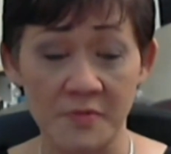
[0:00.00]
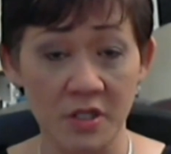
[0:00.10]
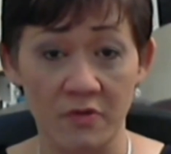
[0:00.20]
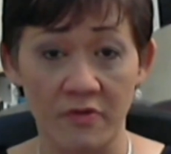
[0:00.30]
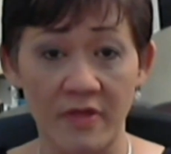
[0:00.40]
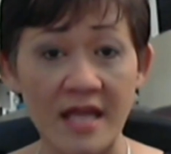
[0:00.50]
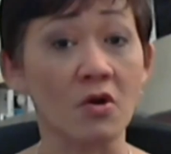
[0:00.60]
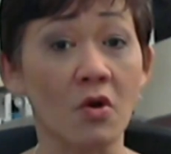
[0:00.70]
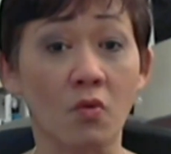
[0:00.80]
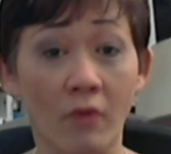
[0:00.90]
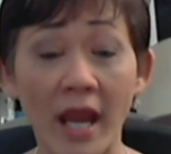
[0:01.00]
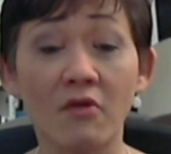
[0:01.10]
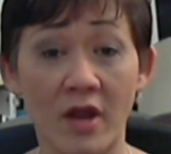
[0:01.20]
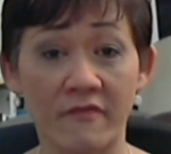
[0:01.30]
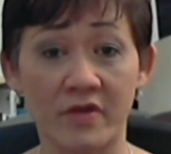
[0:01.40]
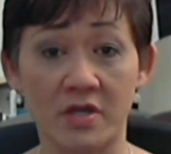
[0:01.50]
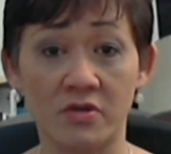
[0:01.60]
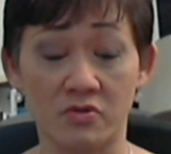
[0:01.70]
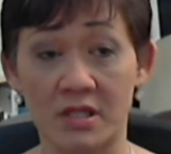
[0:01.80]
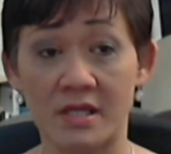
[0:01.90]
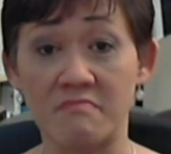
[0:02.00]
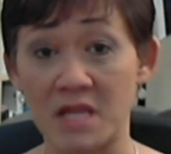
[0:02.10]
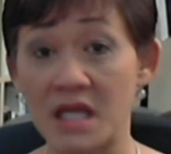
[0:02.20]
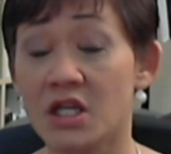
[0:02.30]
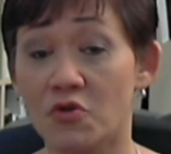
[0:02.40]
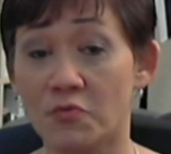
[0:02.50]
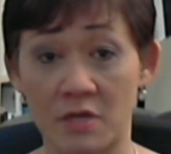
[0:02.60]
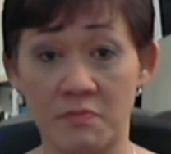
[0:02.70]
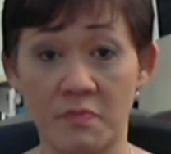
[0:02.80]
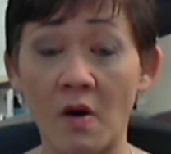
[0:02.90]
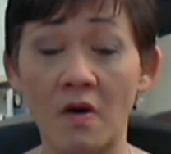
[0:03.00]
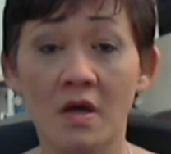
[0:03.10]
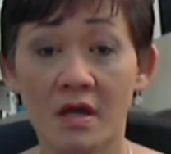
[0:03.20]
So that's a great way for you to really meet new people,